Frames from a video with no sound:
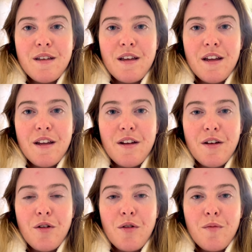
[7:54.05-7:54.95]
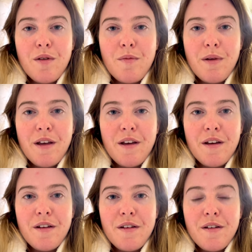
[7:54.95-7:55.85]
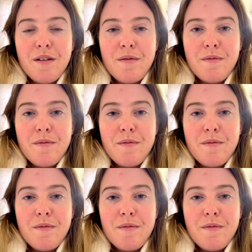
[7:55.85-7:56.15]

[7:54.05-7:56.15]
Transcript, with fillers: getting our home prepared,